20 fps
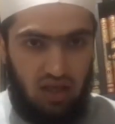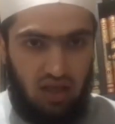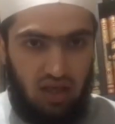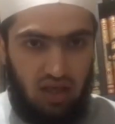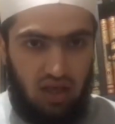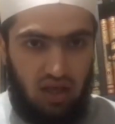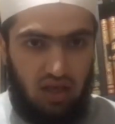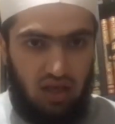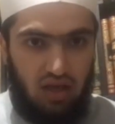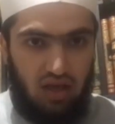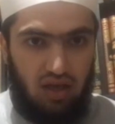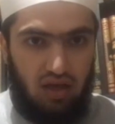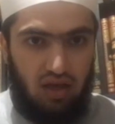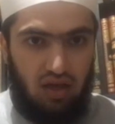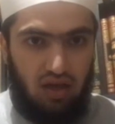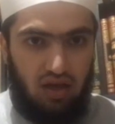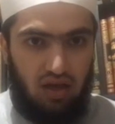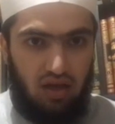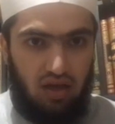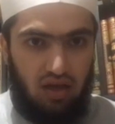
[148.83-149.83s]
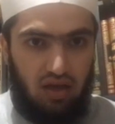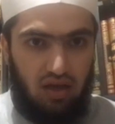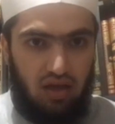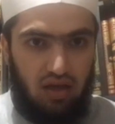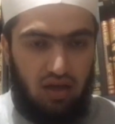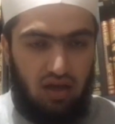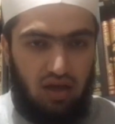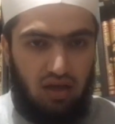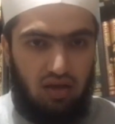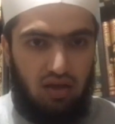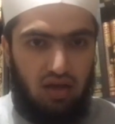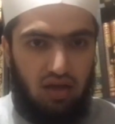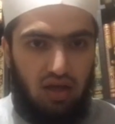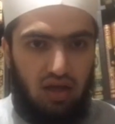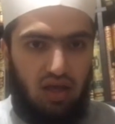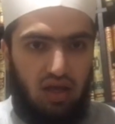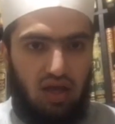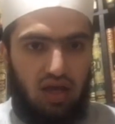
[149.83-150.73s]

(silence)